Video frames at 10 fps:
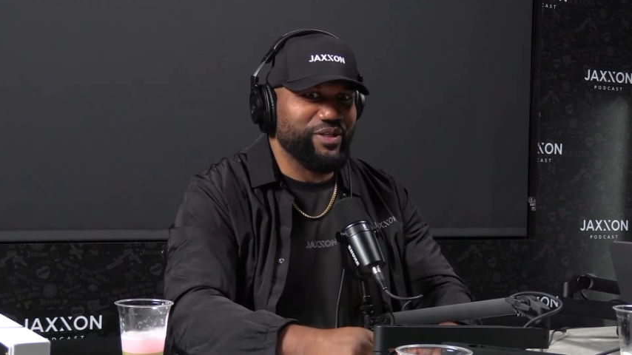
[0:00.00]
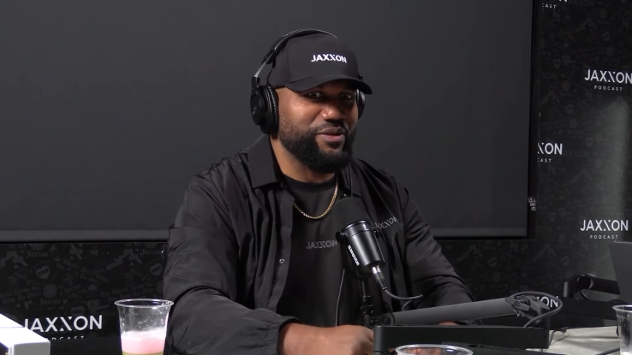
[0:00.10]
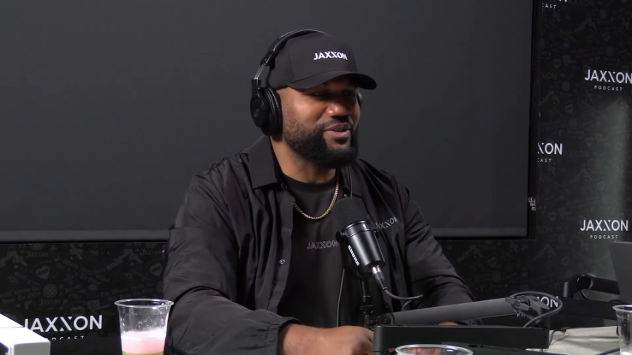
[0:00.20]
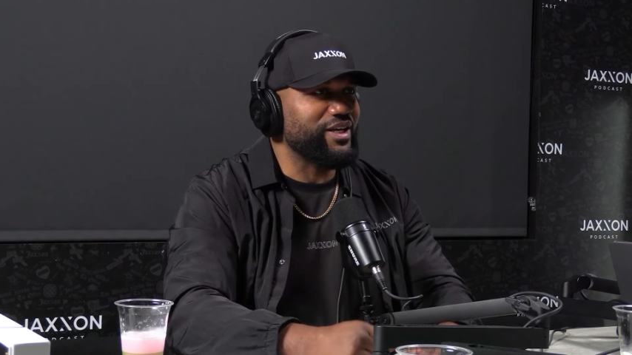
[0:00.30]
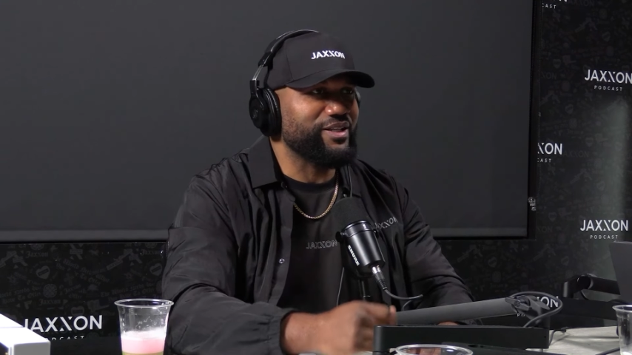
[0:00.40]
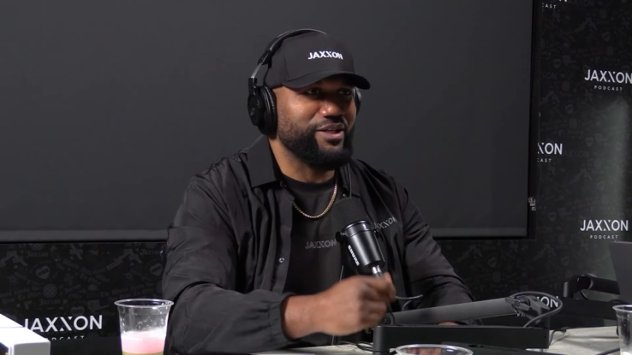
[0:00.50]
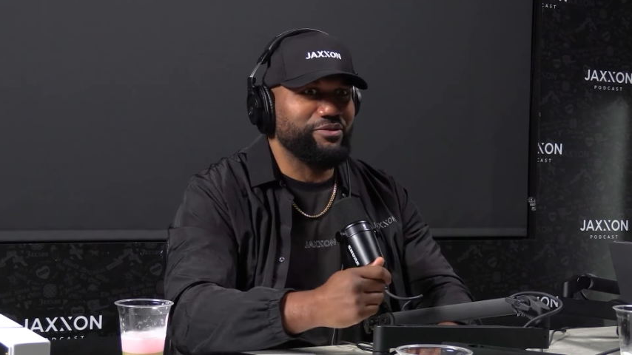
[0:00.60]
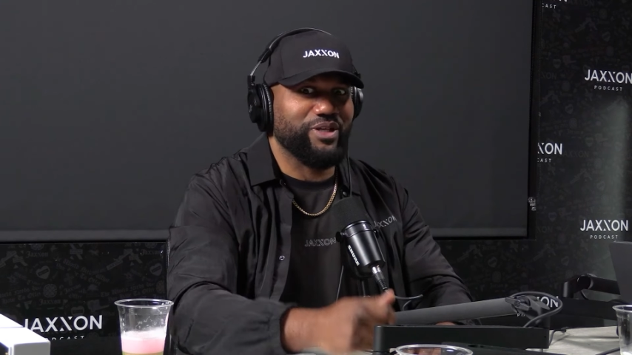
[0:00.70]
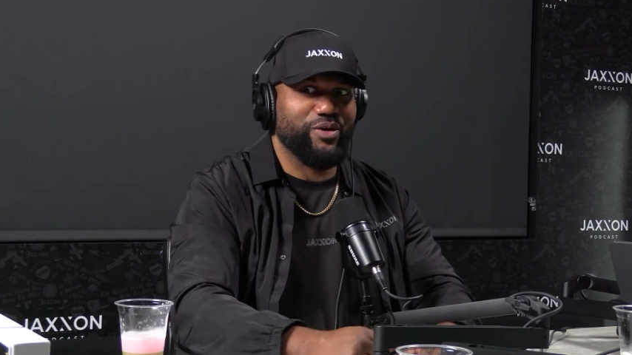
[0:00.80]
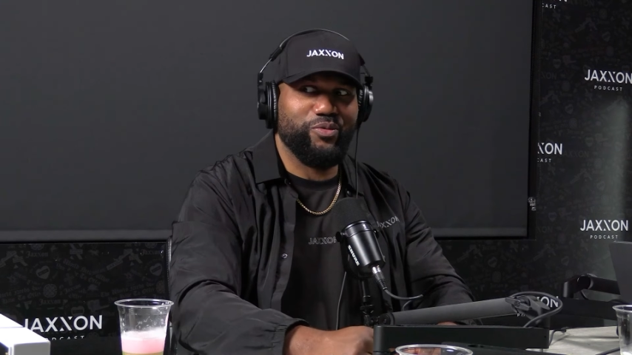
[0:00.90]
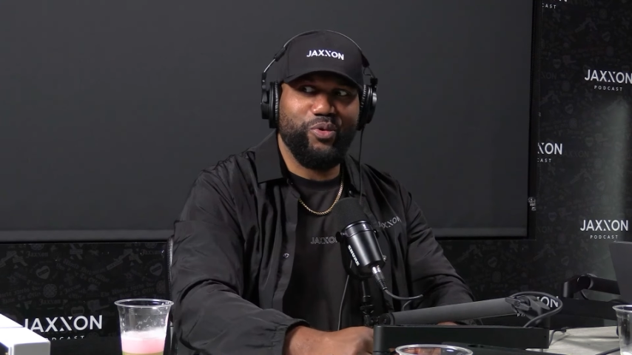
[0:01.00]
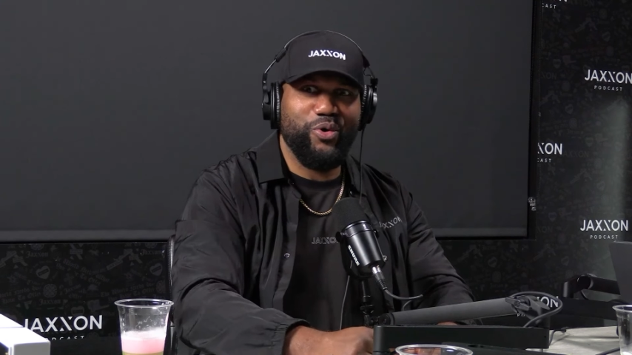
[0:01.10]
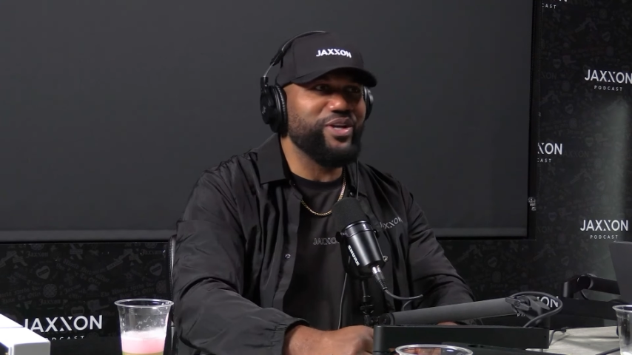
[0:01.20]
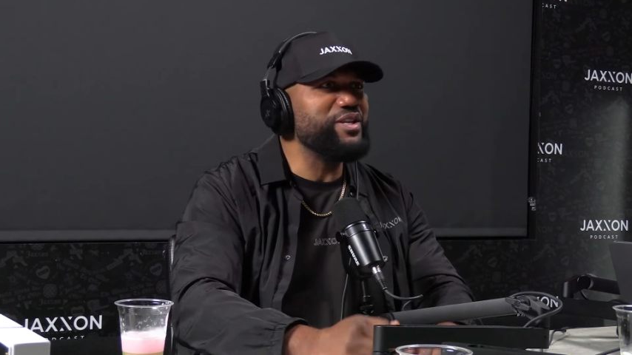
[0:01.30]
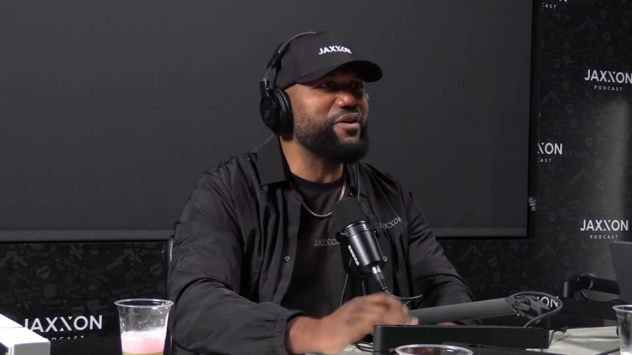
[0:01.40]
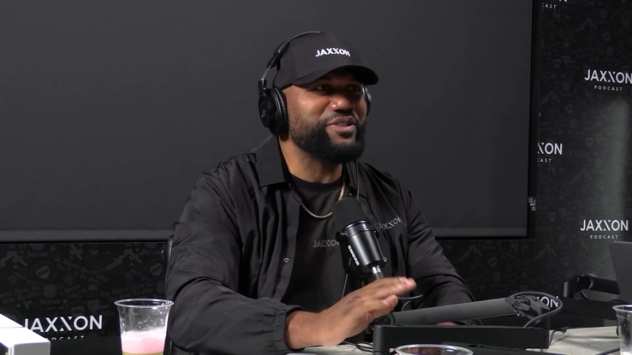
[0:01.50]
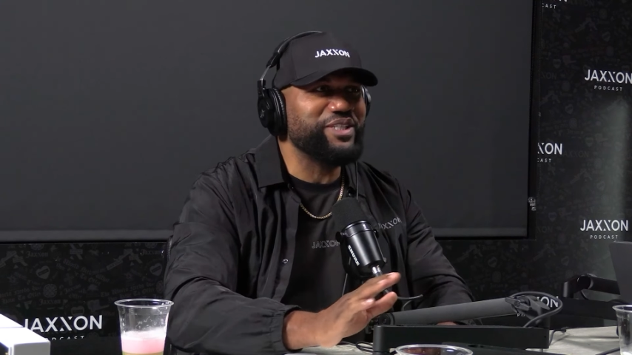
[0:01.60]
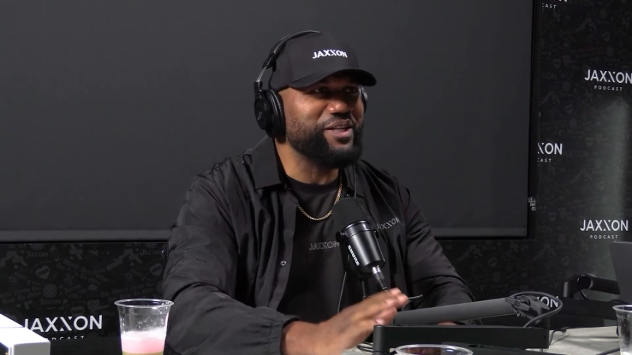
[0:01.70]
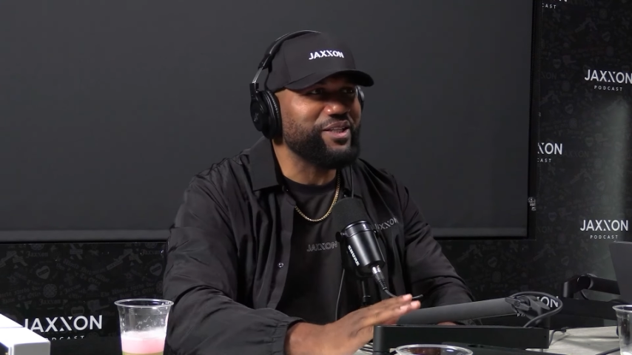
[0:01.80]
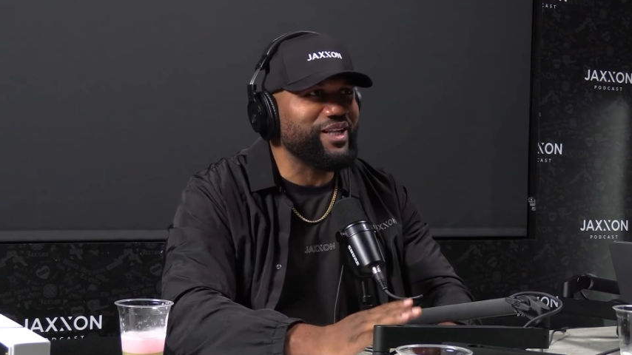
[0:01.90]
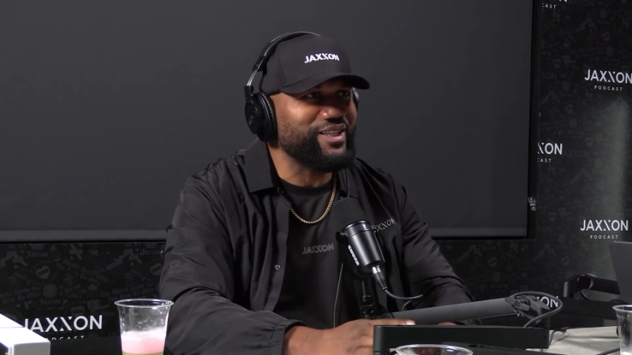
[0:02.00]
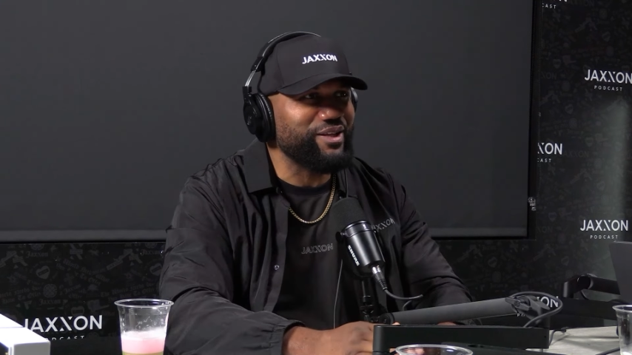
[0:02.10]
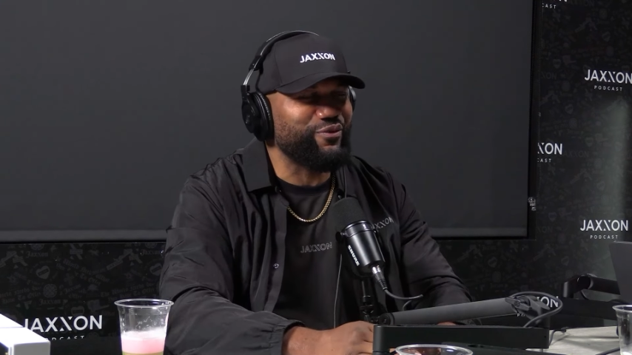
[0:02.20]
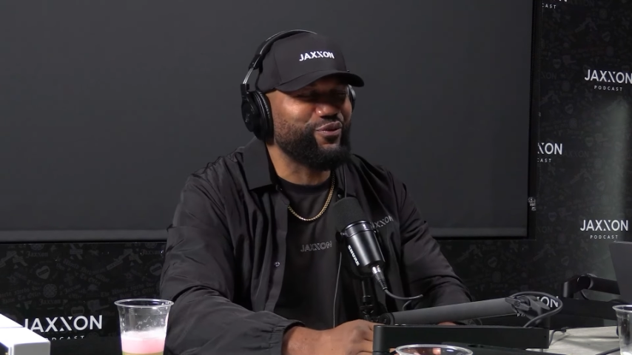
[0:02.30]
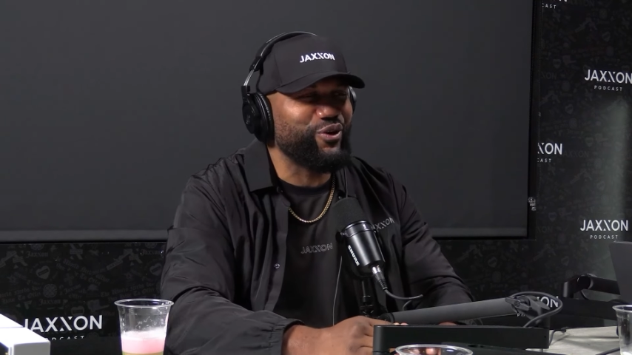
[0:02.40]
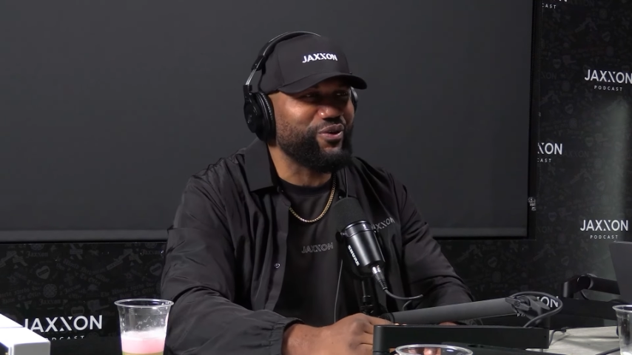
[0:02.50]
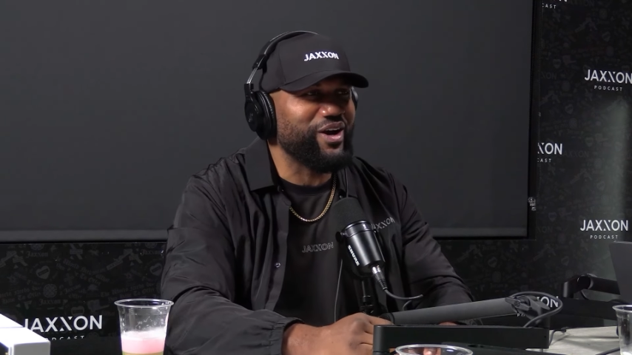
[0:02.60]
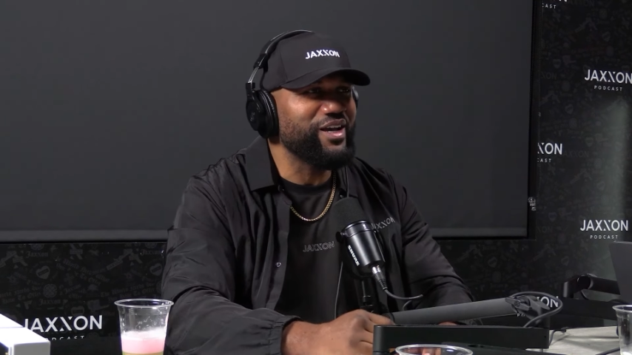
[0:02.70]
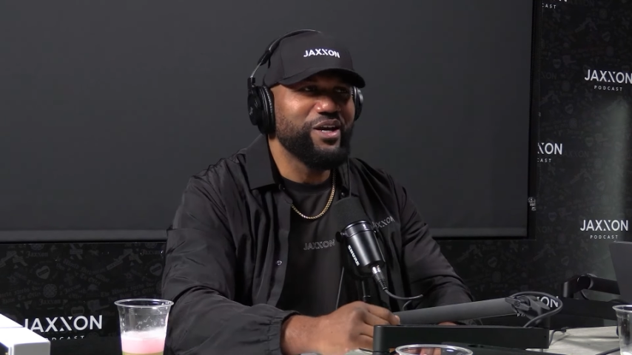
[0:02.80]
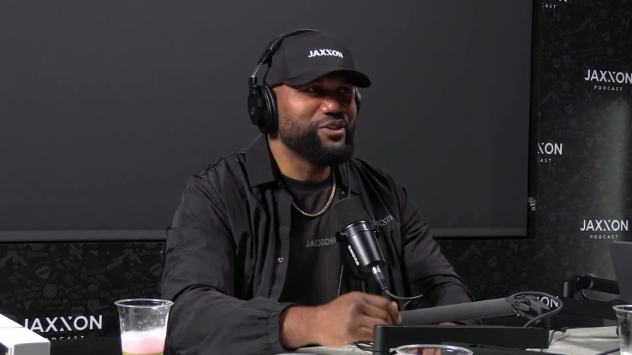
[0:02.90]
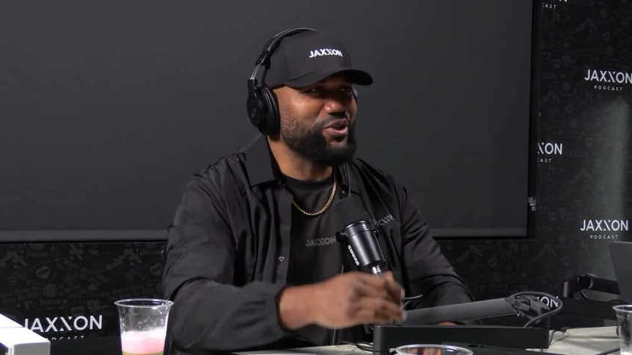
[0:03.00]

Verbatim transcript: And he was he was like, whoa, he'd never seen nothing like that before, right? So